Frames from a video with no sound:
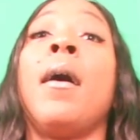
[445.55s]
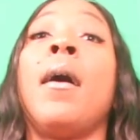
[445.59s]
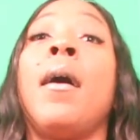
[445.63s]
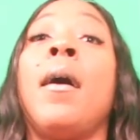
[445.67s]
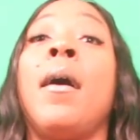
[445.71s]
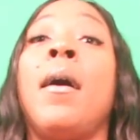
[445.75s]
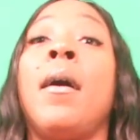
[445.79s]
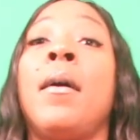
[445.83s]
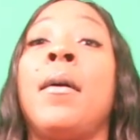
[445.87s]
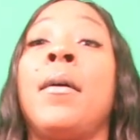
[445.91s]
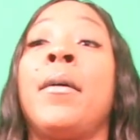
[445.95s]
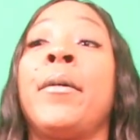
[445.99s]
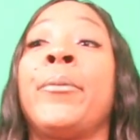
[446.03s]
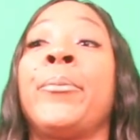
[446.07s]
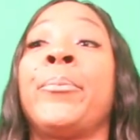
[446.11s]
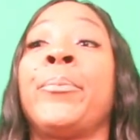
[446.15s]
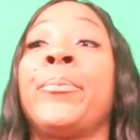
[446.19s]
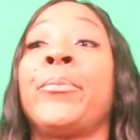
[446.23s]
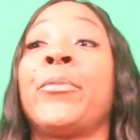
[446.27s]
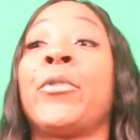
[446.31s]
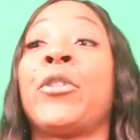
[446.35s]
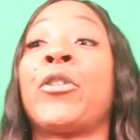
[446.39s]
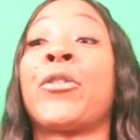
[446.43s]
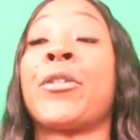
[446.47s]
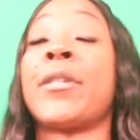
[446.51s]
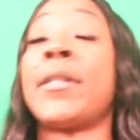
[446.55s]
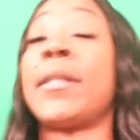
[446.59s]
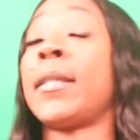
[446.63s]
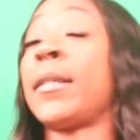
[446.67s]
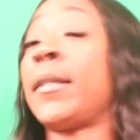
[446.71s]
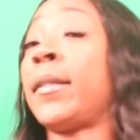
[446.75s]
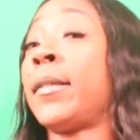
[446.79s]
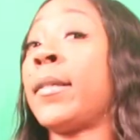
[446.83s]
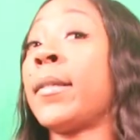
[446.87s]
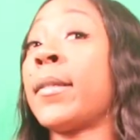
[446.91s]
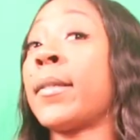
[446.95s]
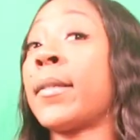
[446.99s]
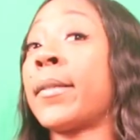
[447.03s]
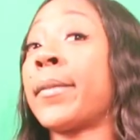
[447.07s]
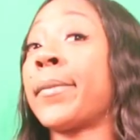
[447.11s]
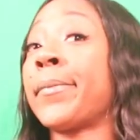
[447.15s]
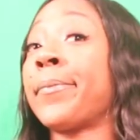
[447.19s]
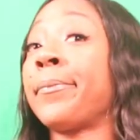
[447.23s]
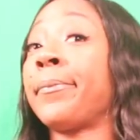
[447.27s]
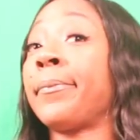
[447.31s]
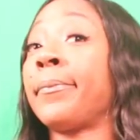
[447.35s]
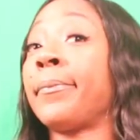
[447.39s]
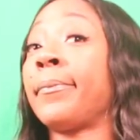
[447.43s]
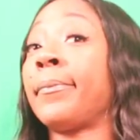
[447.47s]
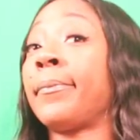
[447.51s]
um, Priscilla's,
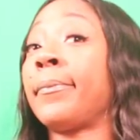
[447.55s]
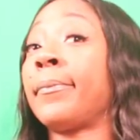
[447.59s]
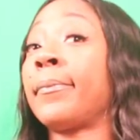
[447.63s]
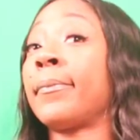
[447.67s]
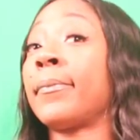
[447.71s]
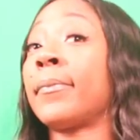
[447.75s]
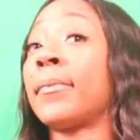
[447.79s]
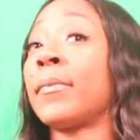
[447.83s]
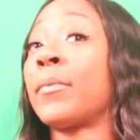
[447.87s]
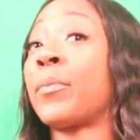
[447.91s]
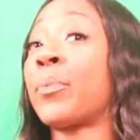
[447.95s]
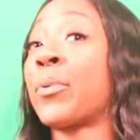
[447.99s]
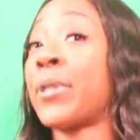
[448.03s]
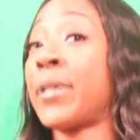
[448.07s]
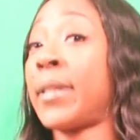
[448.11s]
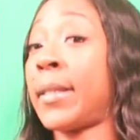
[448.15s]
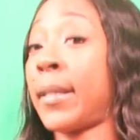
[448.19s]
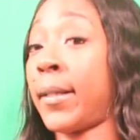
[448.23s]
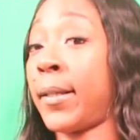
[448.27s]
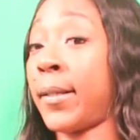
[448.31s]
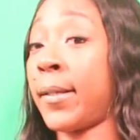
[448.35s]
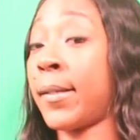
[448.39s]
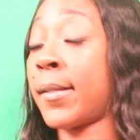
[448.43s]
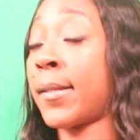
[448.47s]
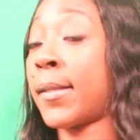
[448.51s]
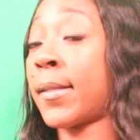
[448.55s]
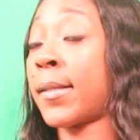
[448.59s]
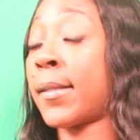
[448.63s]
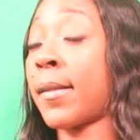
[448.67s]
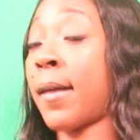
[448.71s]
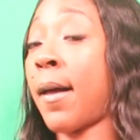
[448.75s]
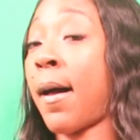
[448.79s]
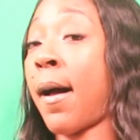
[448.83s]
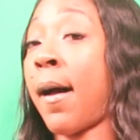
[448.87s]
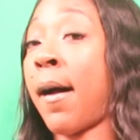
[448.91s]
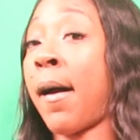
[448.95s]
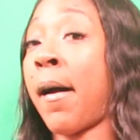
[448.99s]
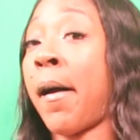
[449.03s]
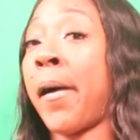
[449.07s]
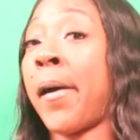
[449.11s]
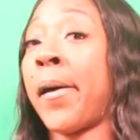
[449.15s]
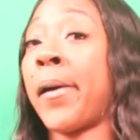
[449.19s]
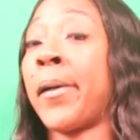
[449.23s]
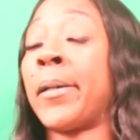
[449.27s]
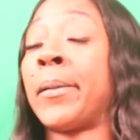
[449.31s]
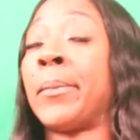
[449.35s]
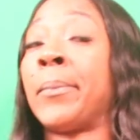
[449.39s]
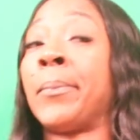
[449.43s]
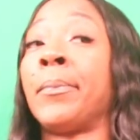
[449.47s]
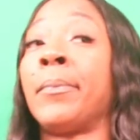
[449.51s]
okay. Priscilla's,
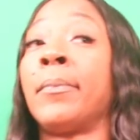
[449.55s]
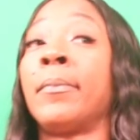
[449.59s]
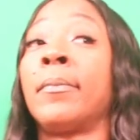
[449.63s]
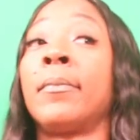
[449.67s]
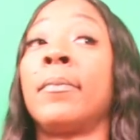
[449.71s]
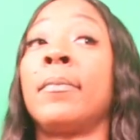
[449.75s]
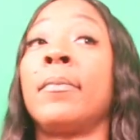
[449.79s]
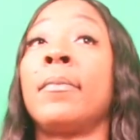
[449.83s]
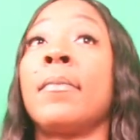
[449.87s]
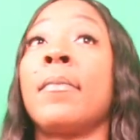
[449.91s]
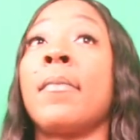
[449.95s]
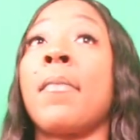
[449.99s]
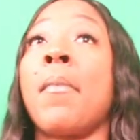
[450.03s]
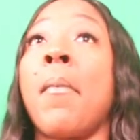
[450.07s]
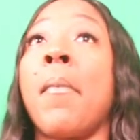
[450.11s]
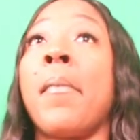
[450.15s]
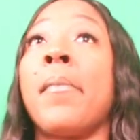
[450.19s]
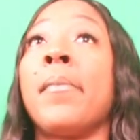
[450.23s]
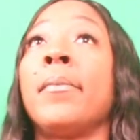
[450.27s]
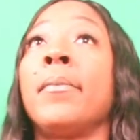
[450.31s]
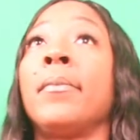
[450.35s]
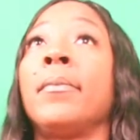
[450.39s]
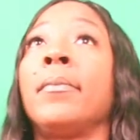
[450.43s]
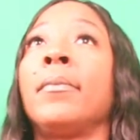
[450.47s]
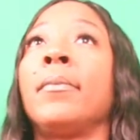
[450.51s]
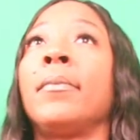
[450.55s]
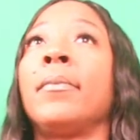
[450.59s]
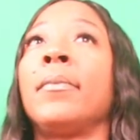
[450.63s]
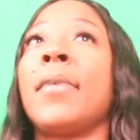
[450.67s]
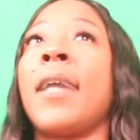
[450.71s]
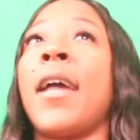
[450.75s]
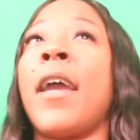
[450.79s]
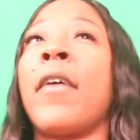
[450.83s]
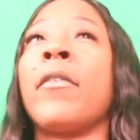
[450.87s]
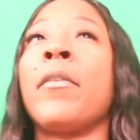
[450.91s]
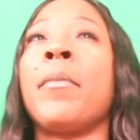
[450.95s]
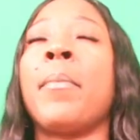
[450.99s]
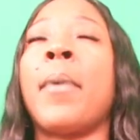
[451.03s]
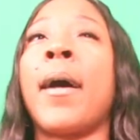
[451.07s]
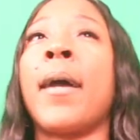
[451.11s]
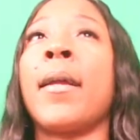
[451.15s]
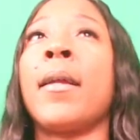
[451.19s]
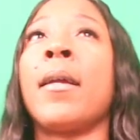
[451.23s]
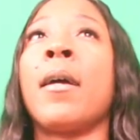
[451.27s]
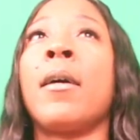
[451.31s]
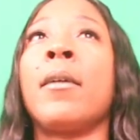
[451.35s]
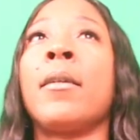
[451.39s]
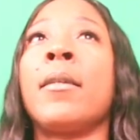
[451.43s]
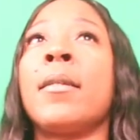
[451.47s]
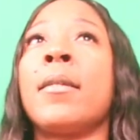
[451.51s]
um,
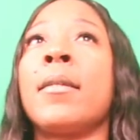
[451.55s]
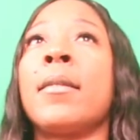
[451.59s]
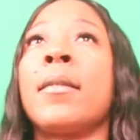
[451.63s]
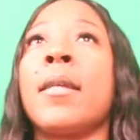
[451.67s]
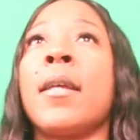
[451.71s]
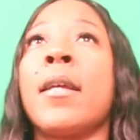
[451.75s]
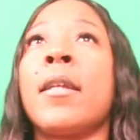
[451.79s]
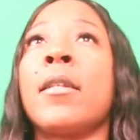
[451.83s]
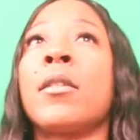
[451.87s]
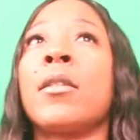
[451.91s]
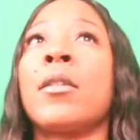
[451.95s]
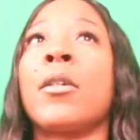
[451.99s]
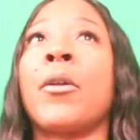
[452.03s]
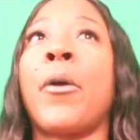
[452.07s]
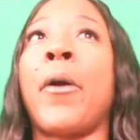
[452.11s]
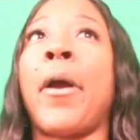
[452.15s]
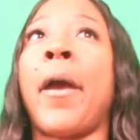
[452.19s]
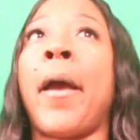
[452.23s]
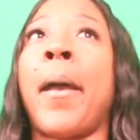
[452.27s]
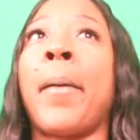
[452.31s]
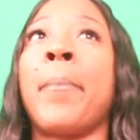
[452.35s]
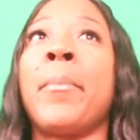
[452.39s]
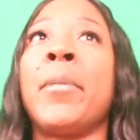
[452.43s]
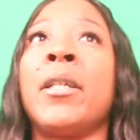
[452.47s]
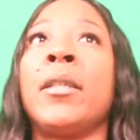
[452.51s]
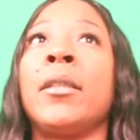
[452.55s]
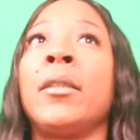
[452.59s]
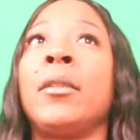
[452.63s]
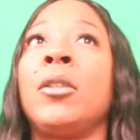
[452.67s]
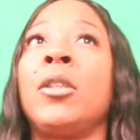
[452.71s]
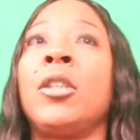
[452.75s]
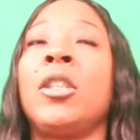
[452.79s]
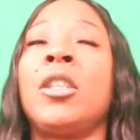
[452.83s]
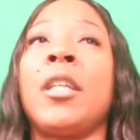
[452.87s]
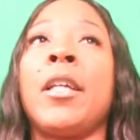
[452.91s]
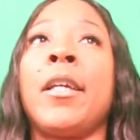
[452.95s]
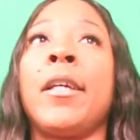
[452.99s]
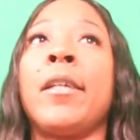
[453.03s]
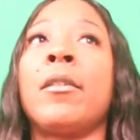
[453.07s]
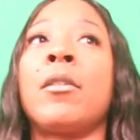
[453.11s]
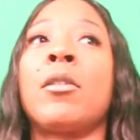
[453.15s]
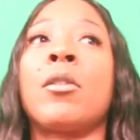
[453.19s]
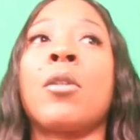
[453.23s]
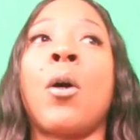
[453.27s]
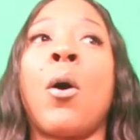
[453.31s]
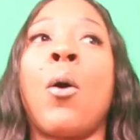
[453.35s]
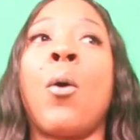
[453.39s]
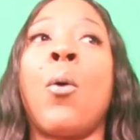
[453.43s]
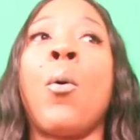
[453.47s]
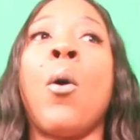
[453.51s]
everybody on this Instagram and shit.
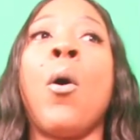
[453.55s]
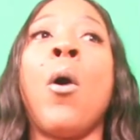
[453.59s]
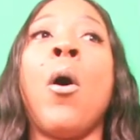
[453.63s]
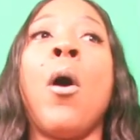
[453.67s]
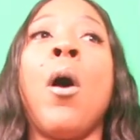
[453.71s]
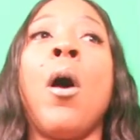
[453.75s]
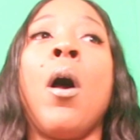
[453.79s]
So